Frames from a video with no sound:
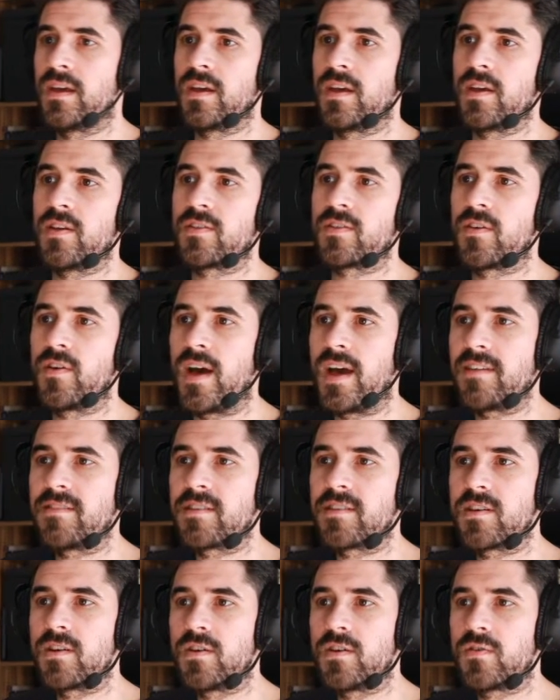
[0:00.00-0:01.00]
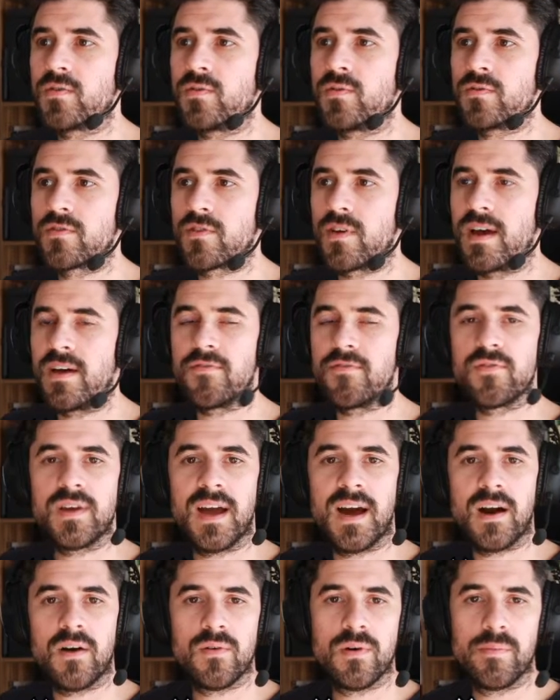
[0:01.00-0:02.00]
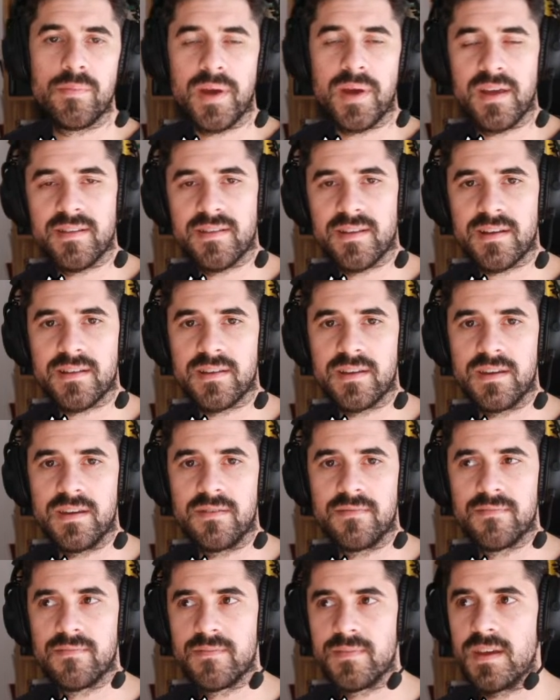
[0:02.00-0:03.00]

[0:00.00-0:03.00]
So as you go, so every hour basically